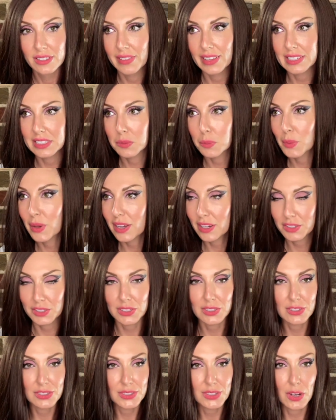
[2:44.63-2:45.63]
These
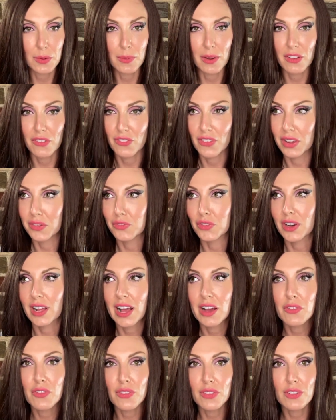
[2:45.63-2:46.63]
pictures are my favorite.
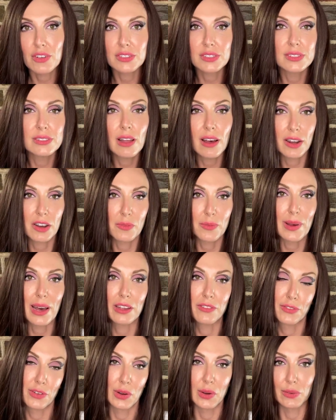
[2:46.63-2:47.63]
There's not a
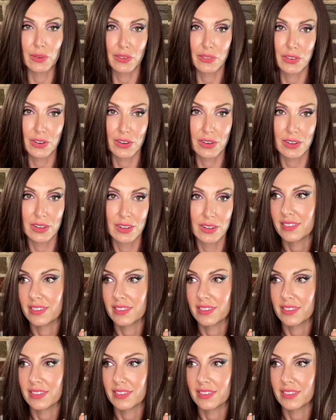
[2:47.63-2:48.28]
bad photo of her.